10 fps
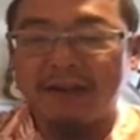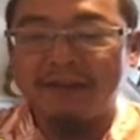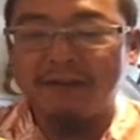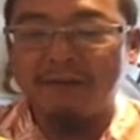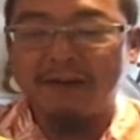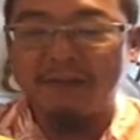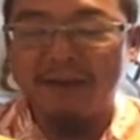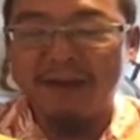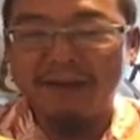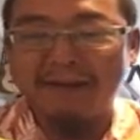I think we're going to
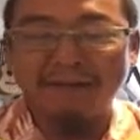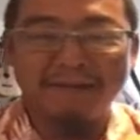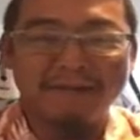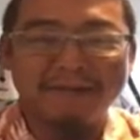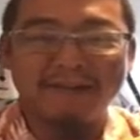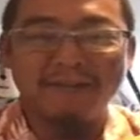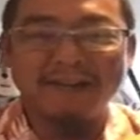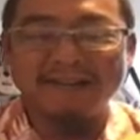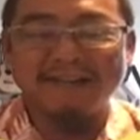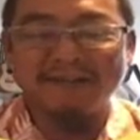make it under 15
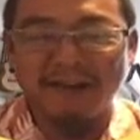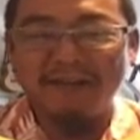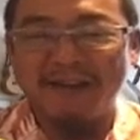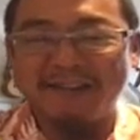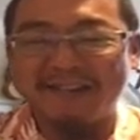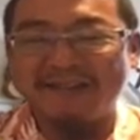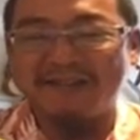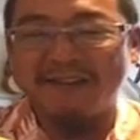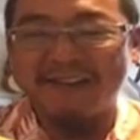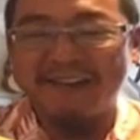minutes. I'll try to make these
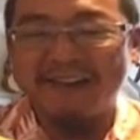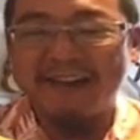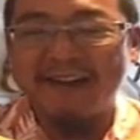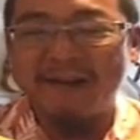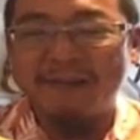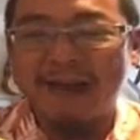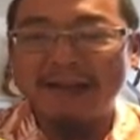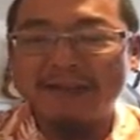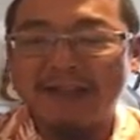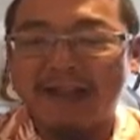short.
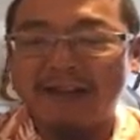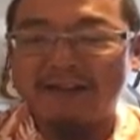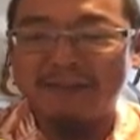Last slide here.